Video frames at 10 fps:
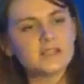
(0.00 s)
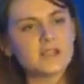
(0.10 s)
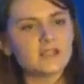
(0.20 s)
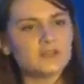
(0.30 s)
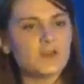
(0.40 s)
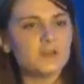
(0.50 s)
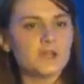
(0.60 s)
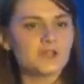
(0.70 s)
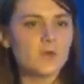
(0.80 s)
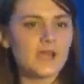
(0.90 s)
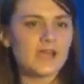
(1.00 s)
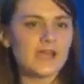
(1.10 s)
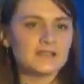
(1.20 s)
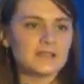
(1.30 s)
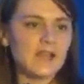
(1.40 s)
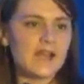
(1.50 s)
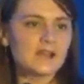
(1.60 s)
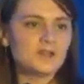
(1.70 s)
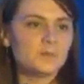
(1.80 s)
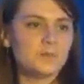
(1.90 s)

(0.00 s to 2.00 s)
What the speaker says: They can very much work hand in hand.